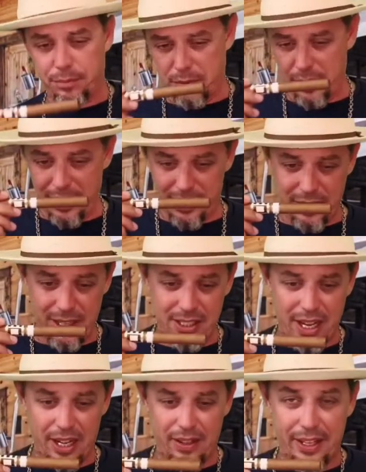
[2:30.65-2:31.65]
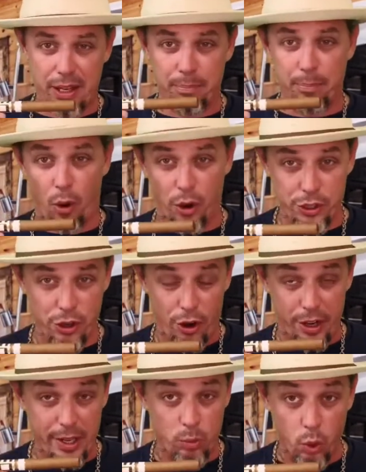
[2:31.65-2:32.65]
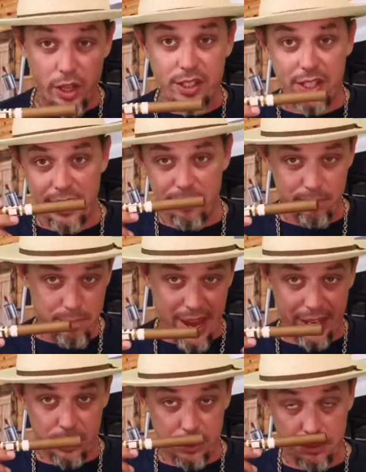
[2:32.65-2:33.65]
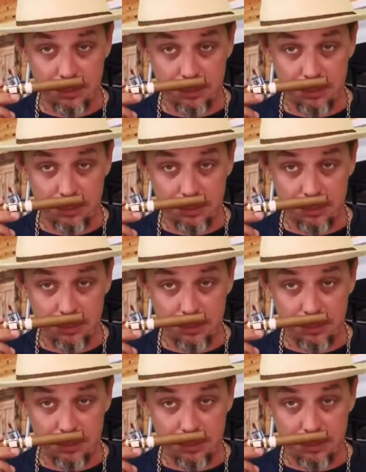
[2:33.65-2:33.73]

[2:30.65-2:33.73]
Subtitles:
is kind of like a barnyardy woodsy mix.